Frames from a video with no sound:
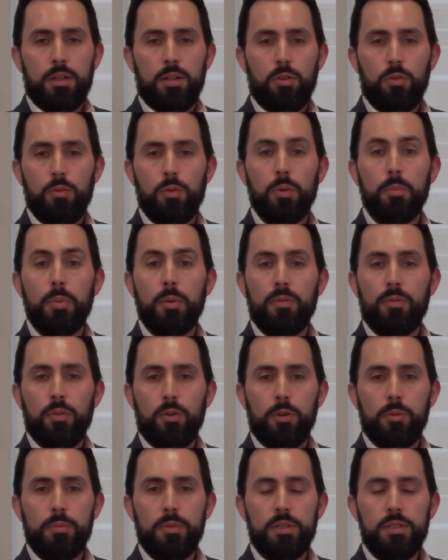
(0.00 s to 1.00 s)

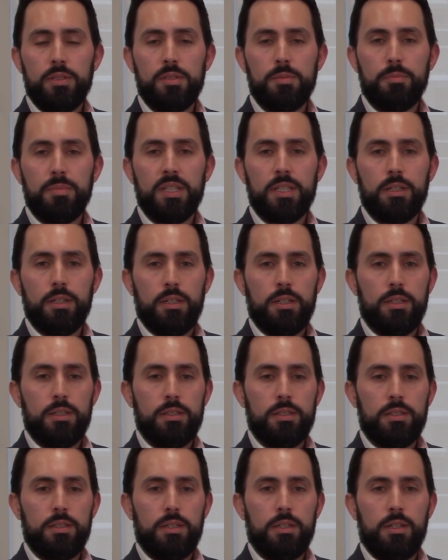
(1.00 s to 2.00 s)
overperformance
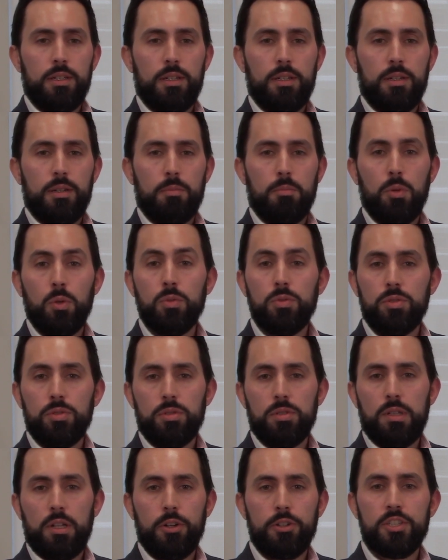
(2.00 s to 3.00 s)
because
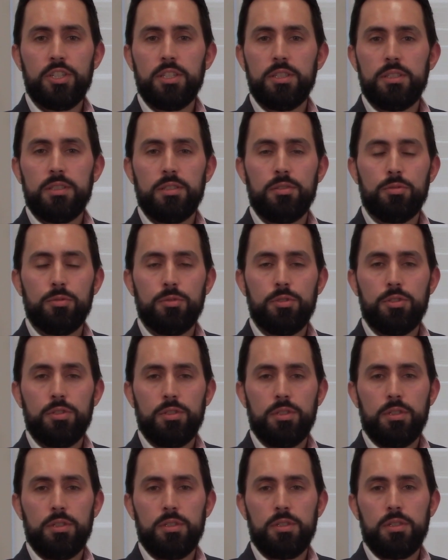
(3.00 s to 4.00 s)
most large
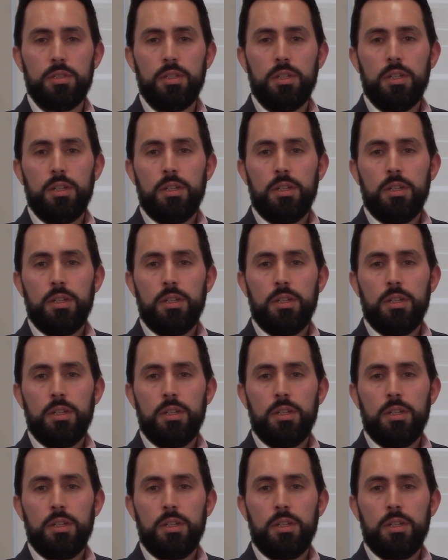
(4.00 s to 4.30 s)
institutions